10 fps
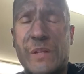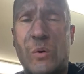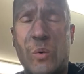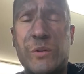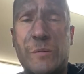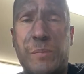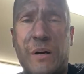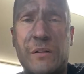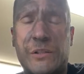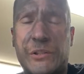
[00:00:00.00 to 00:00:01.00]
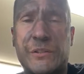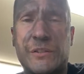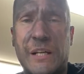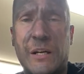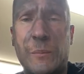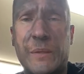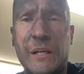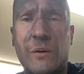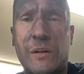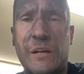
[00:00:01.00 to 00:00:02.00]
older polishers to help me
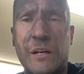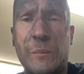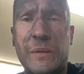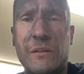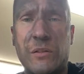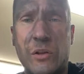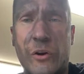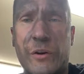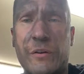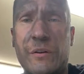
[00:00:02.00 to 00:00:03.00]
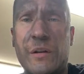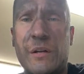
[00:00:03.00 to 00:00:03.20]
out and help me learn.